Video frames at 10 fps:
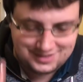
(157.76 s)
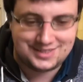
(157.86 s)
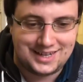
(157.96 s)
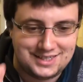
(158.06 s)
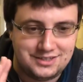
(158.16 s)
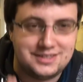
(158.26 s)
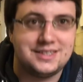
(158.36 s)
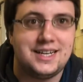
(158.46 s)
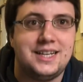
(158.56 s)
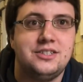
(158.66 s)
standard
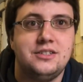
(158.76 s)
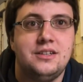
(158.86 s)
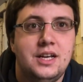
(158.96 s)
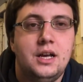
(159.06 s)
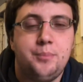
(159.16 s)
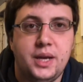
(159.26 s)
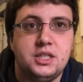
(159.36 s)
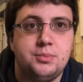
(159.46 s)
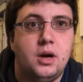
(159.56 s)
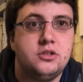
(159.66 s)
standard
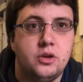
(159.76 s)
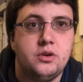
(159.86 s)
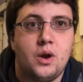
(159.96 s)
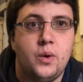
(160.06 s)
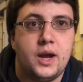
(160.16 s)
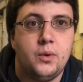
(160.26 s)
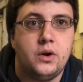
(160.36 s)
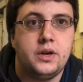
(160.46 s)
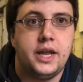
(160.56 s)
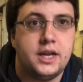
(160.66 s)
benchmark. Don't do a quick
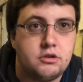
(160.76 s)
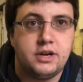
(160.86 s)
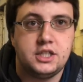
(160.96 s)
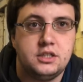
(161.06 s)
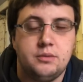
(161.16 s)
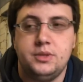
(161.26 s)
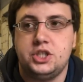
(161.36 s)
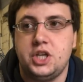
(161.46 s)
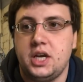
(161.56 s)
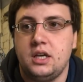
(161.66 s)
one, it crashes the
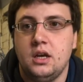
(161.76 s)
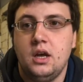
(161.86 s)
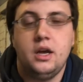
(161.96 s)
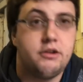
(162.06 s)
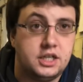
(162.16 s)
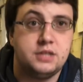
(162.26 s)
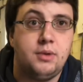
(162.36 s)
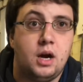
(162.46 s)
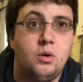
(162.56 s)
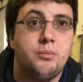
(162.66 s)
machine. It crashes
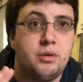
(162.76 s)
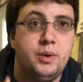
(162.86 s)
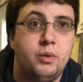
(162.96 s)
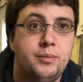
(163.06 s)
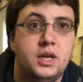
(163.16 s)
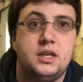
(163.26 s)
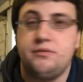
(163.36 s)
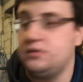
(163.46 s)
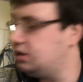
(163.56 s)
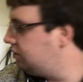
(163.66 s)
my one, probably won't be a
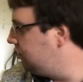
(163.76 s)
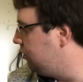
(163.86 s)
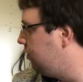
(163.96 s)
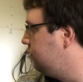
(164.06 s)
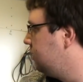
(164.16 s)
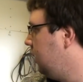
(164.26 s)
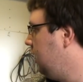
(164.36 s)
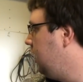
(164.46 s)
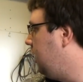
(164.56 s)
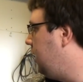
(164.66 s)
difference as yours.
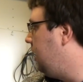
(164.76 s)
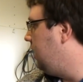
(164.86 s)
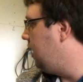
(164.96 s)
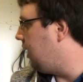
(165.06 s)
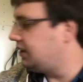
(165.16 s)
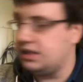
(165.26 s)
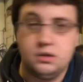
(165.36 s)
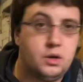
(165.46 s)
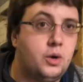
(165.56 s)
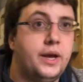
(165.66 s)
Uh, I did
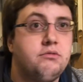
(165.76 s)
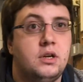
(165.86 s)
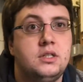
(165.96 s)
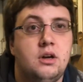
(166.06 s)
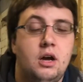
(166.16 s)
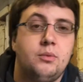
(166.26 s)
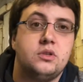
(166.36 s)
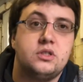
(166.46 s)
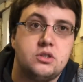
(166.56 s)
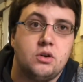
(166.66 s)
do a quick runtime
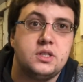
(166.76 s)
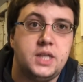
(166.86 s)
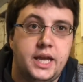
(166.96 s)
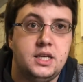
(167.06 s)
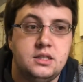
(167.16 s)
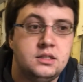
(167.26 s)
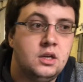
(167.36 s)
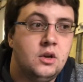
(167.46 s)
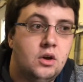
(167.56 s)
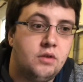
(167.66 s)
on stock settings
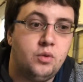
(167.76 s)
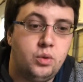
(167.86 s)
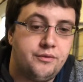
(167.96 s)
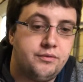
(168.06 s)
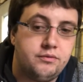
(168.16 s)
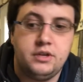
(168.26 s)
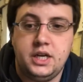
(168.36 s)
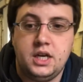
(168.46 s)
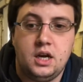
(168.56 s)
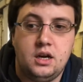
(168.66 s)
of all the
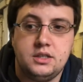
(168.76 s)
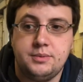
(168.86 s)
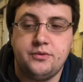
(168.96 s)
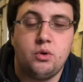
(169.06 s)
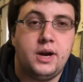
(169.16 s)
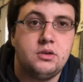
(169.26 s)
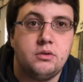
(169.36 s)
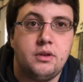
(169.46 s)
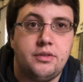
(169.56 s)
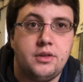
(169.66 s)
free cards beforehand
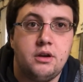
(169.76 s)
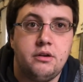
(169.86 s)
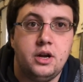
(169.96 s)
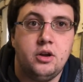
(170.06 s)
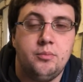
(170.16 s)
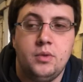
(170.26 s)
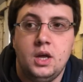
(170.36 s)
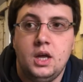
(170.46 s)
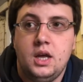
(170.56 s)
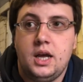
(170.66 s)
on Ethereum
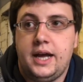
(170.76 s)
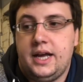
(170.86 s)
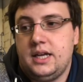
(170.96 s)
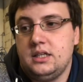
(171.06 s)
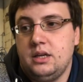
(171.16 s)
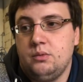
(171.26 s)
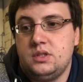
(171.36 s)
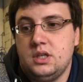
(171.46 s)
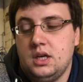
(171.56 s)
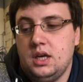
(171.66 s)
and it
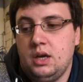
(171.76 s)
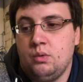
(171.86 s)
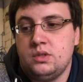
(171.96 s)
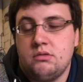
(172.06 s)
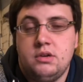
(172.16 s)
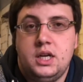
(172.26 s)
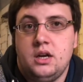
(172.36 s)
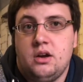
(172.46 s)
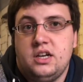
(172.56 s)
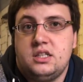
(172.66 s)
was a it was a really
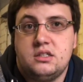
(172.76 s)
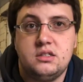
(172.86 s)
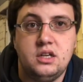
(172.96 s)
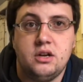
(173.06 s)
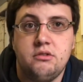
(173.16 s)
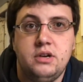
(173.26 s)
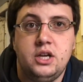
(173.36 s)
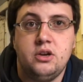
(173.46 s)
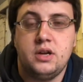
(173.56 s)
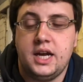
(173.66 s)
nice you know
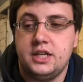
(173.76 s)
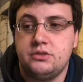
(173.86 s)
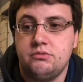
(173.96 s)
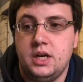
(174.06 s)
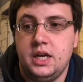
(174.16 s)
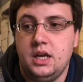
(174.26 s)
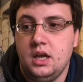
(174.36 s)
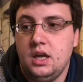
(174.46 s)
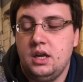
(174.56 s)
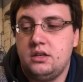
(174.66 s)
really good hash rate
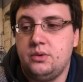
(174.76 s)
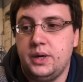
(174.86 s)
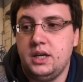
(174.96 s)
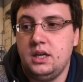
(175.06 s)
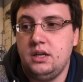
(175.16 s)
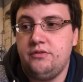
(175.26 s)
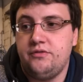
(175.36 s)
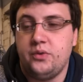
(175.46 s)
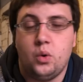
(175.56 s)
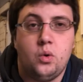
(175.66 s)

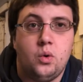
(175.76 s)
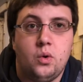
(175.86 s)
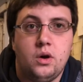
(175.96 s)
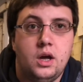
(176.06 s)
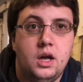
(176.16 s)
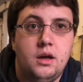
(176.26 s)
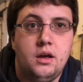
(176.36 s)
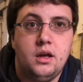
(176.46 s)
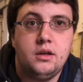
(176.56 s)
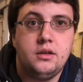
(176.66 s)
24
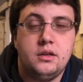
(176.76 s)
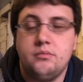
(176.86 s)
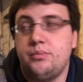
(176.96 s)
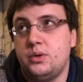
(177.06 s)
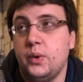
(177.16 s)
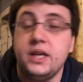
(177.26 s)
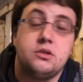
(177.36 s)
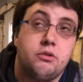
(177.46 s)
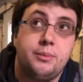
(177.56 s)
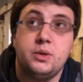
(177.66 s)
uh, between
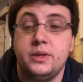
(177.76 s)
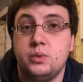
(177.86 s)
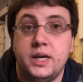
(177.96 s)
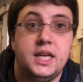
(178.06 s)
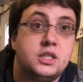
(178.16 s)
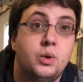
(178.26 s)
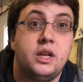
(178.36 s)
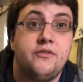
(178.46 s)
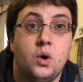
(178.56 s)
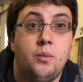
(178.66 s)
sorry between 20 and
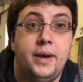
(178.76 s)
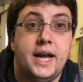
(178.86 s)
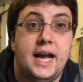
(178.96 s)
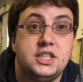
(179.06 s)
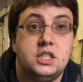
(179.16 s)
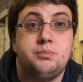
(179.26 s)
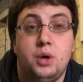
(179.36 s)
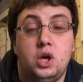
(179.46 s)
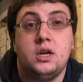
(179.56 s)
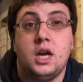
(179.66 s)
24 mega hashes per